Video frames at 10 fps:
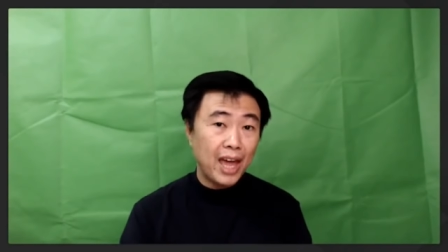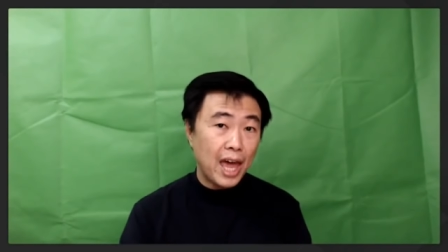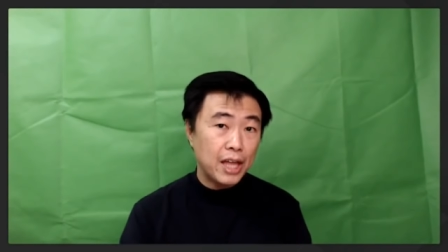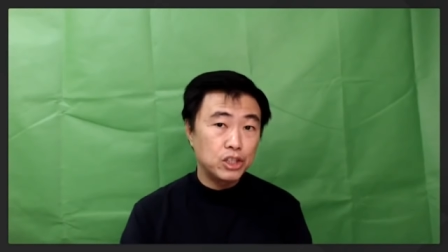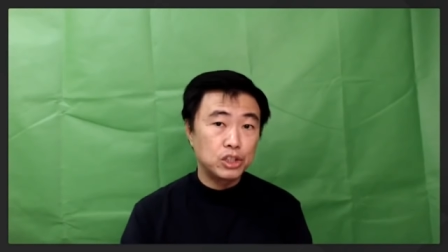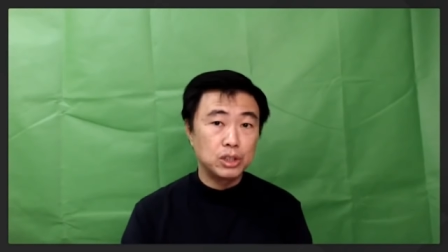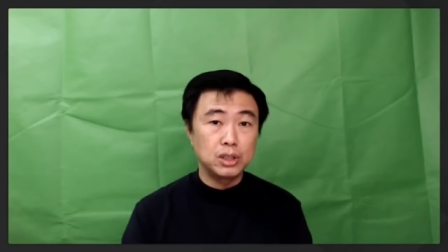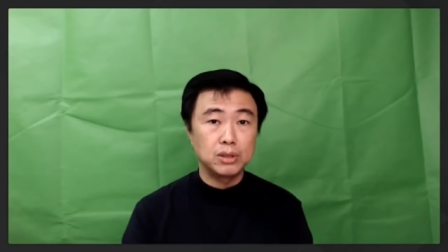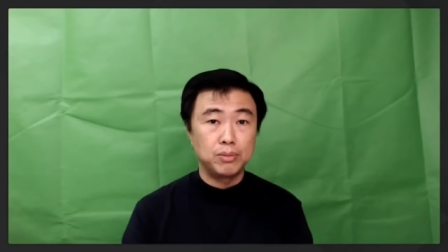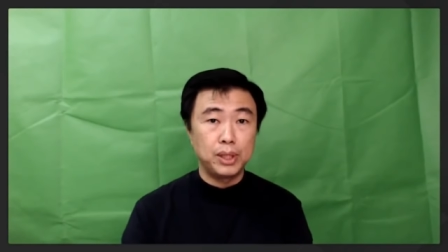edge
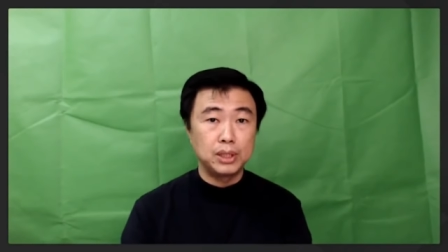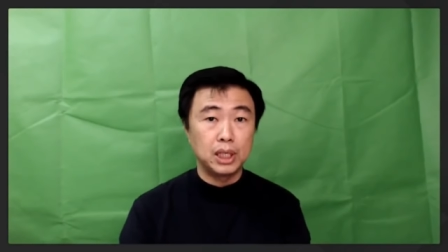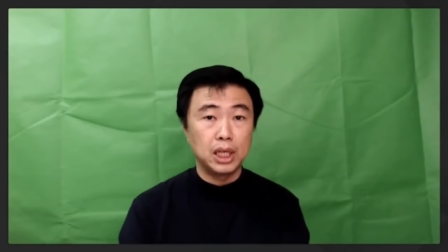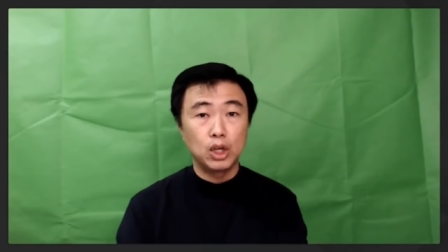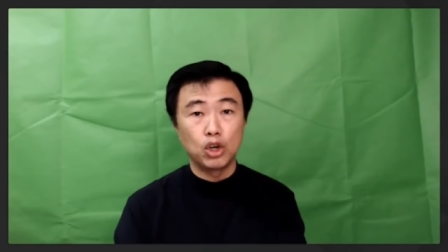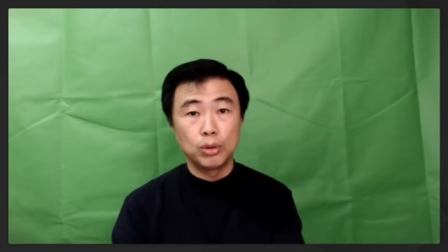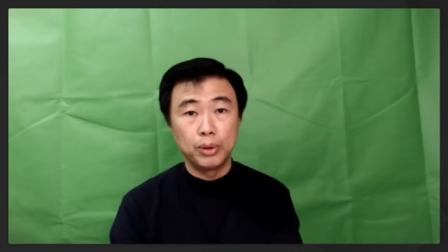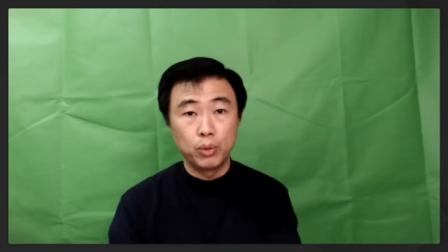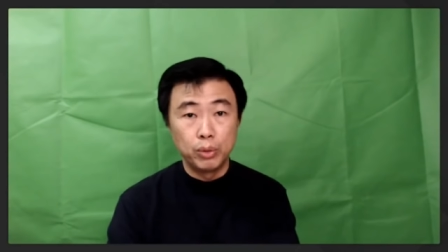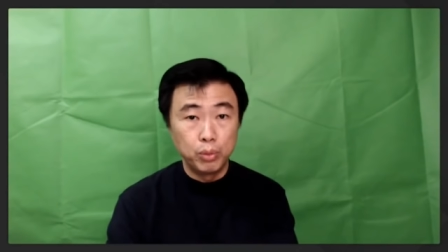is basically going to
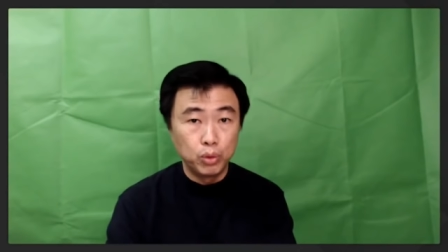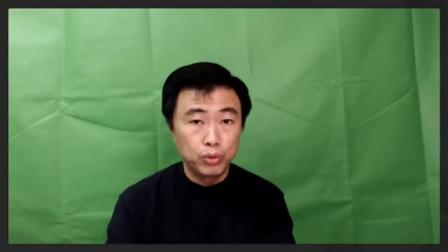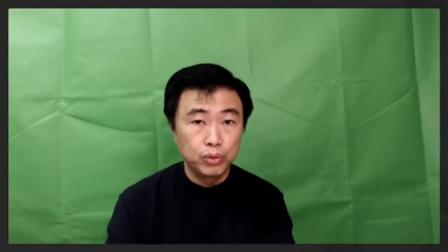be removed.